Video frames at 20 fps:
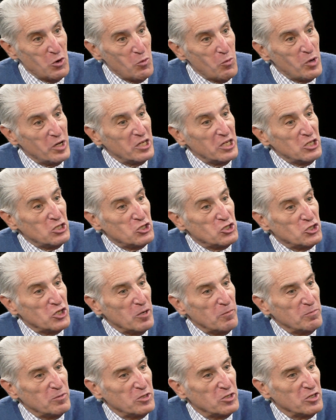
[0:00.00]
We're going to
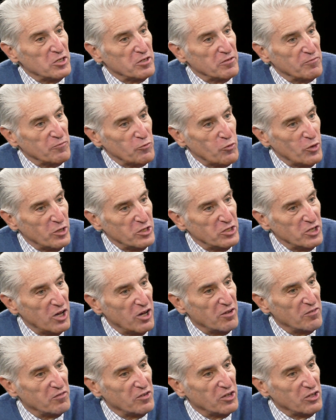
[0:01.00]
jump to the front
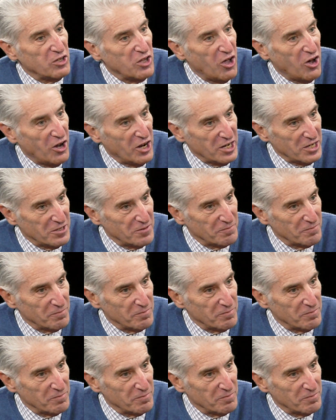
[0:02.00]
of the line.